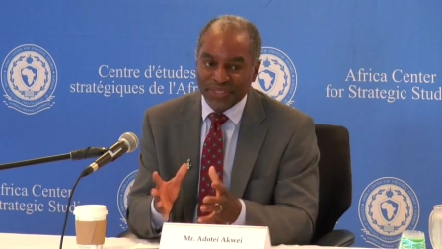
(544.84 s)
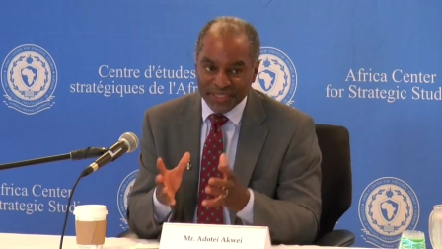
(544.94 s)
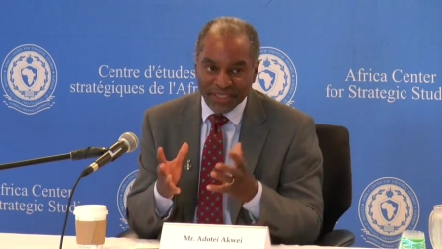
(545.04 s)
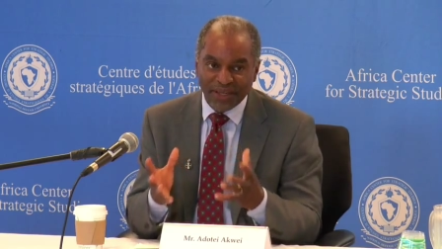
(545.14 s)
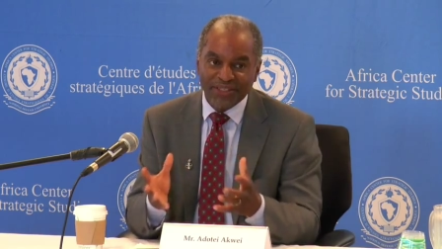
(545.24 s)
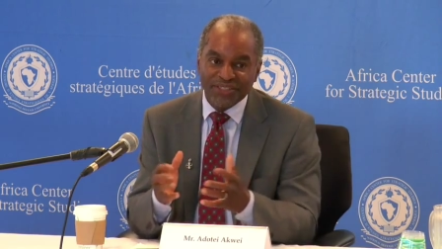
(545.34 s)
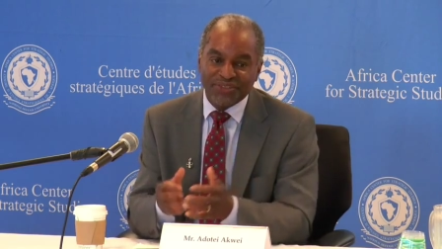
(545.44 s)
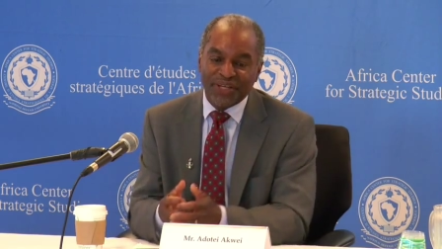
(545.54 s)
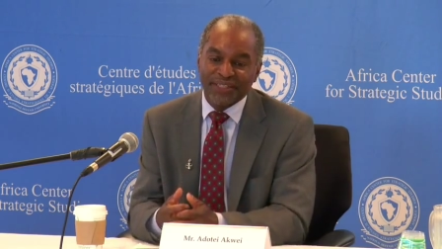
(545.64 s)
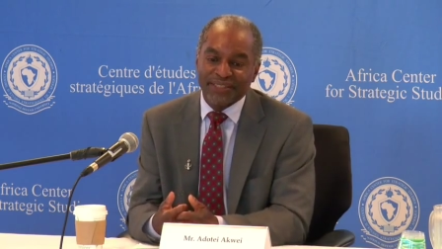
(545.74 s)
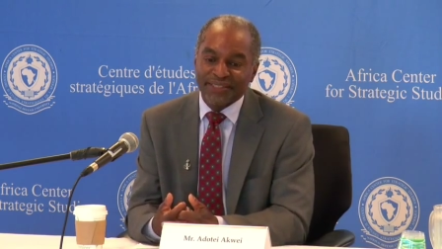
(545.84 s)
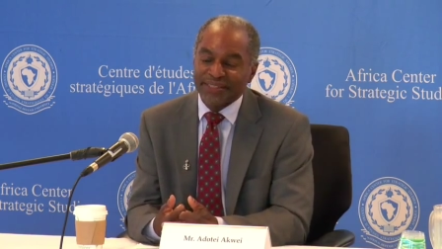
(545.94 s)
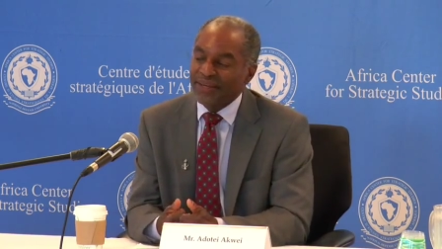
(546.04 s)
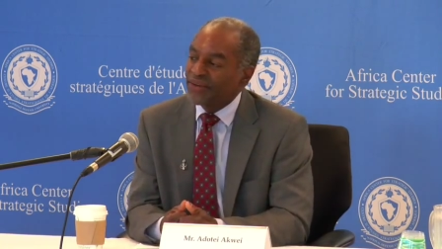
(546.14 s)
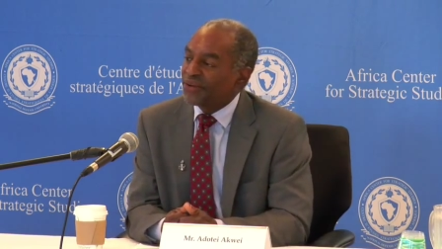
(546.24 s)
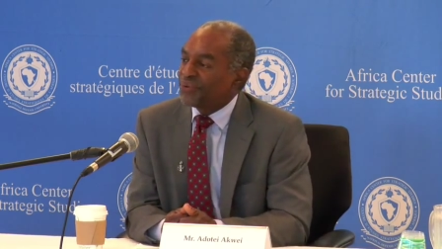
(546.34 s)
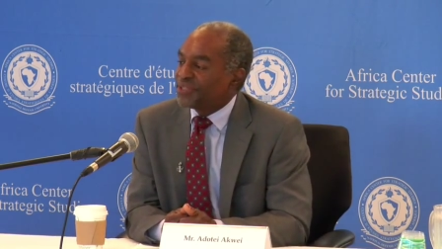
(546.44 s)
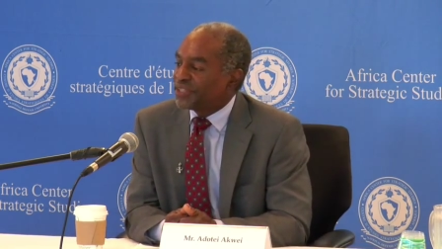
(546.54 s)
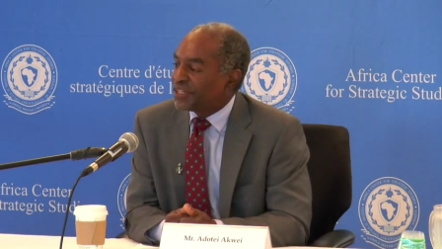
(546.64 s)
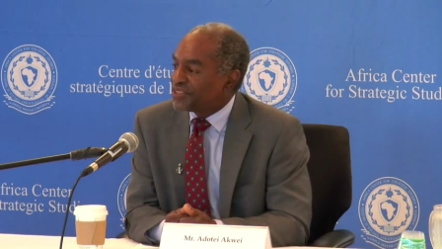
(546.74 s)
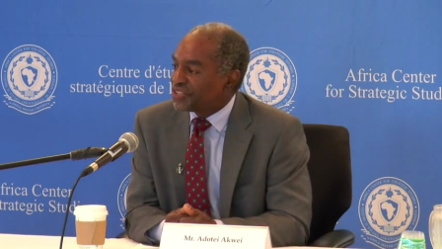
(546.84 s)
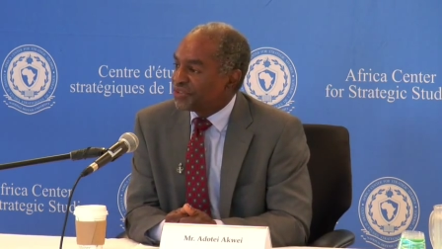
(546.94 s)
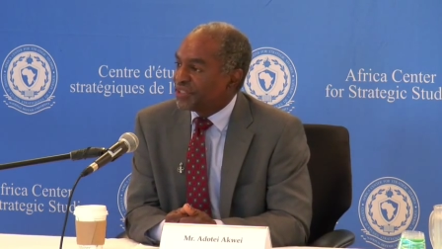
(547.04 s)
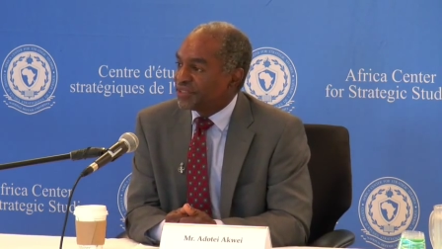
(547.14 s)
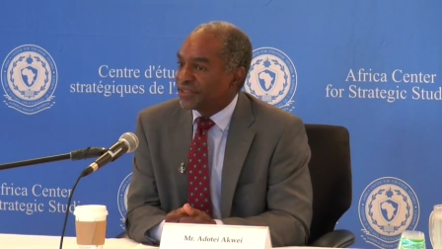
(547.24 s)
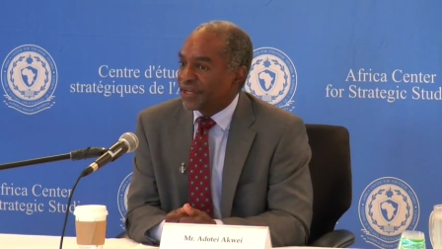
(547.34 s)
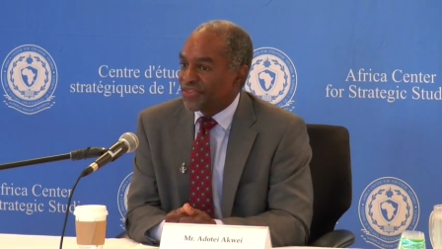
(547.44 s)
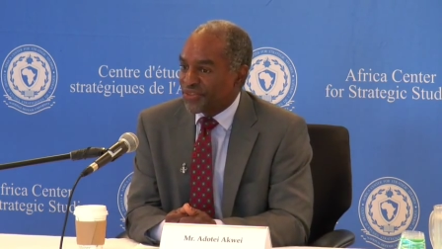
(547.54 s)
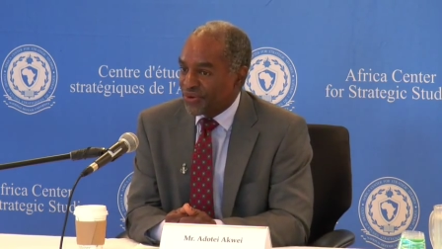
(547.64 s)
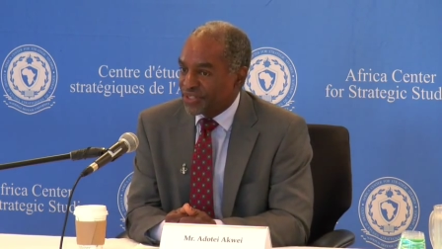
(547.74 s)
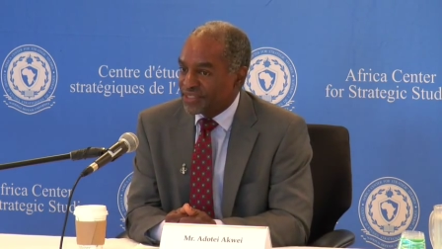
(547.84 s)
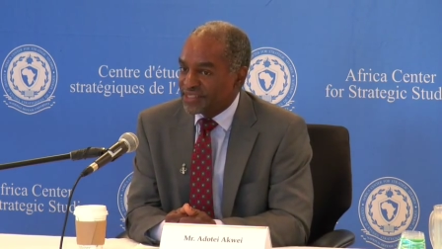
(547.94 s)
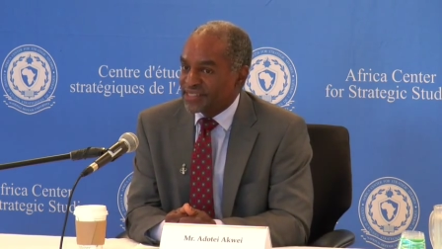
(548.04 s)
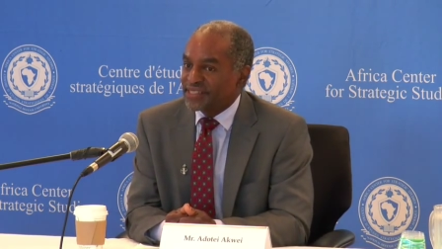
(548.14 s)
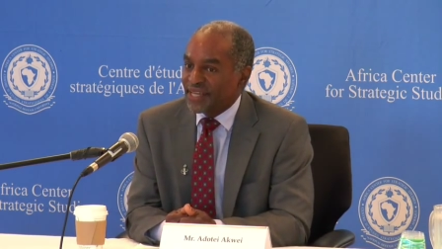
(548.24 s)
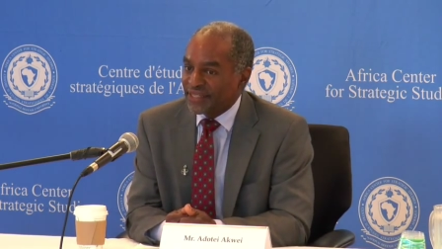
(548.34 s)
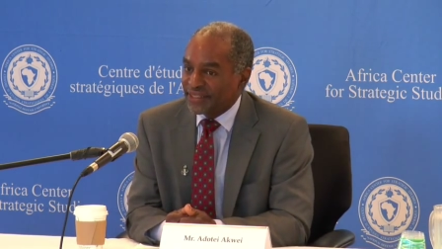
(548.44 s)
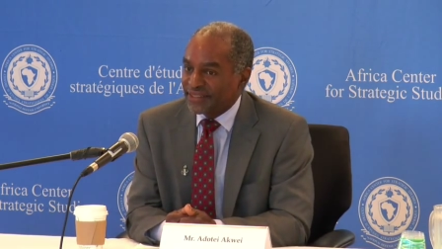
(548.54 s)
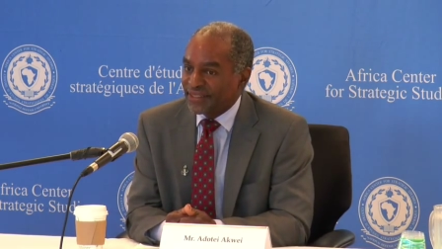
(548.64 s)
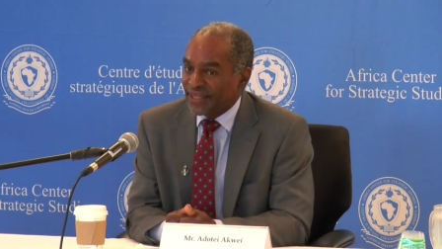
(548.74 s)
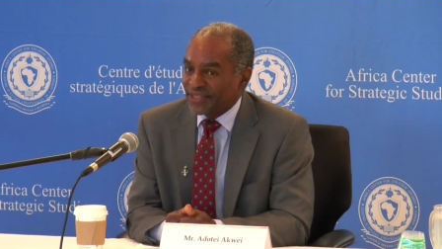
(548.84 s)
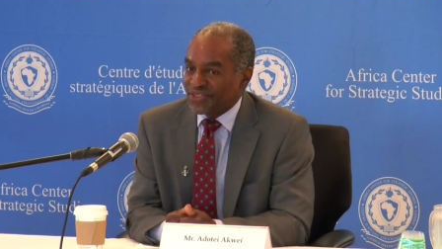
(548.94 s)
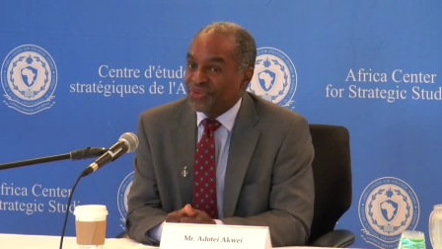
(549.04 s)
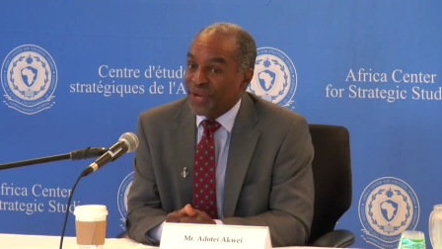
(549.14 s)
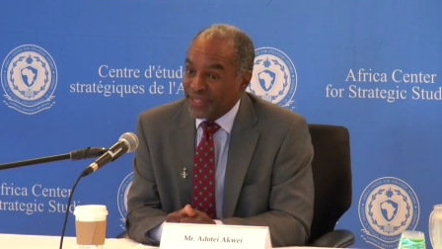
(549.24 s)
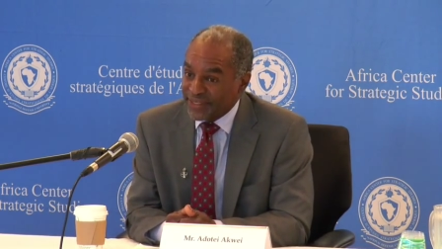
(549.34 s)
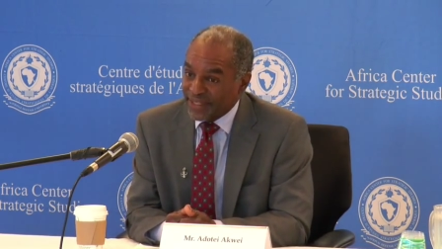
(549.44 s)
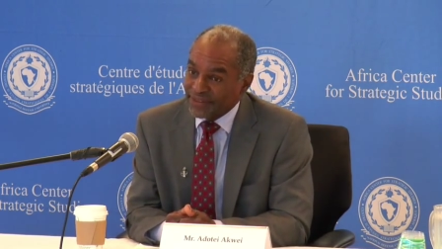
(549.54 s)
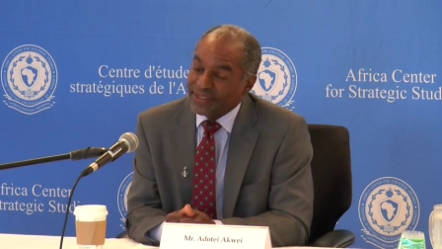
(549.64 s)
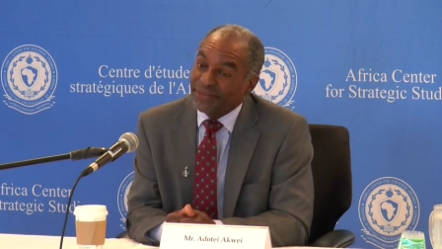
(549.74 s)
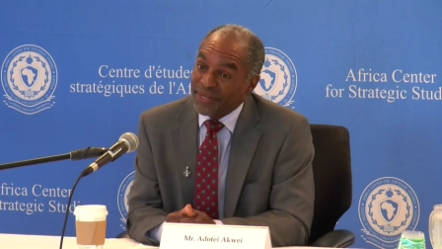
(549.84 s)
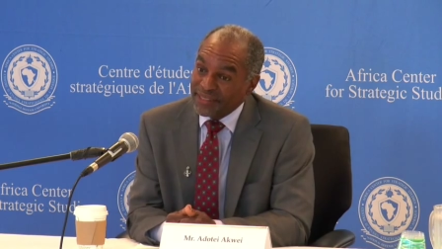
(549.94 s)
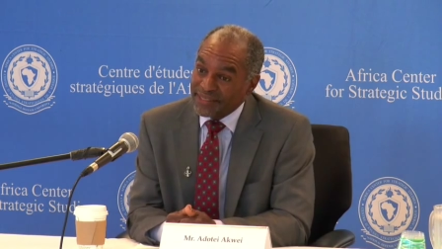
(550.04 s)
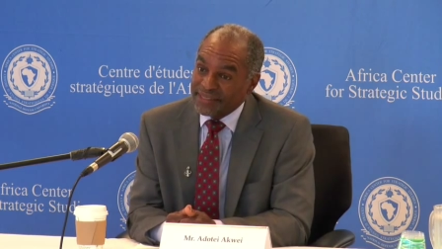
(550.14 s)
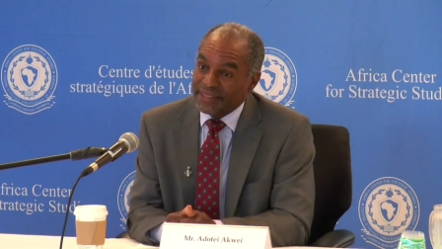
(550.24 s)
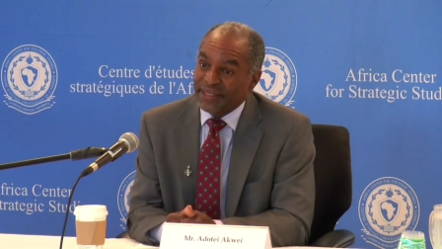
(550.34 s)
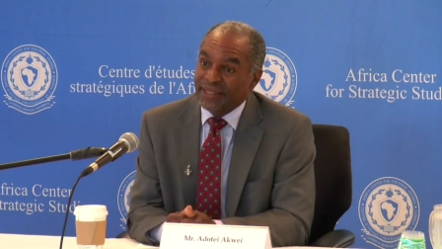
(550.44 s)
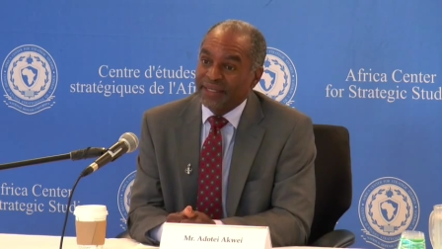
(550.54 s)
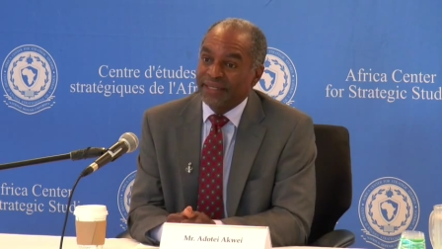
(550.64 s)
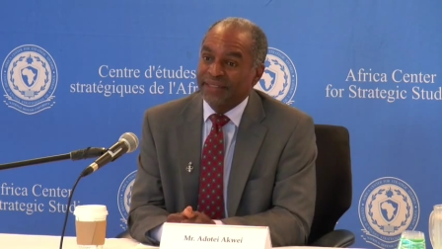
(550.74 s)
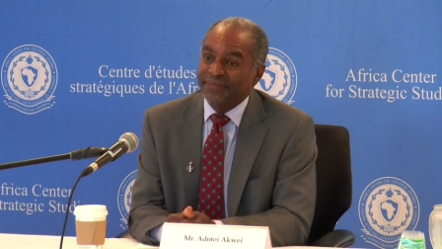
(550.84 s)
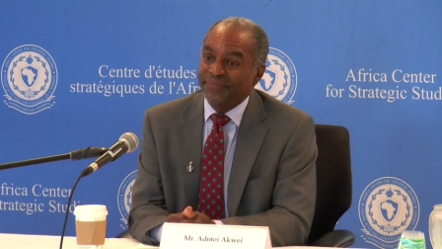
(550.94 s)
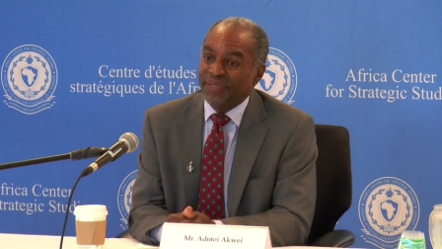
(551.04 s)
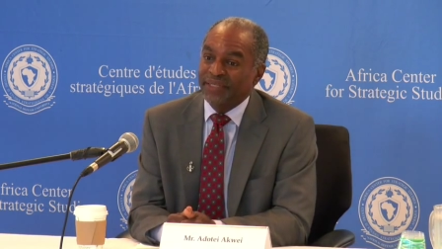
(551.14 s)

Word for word: this larger crisis when the Nigerian authorities decided to crack down and arrest um,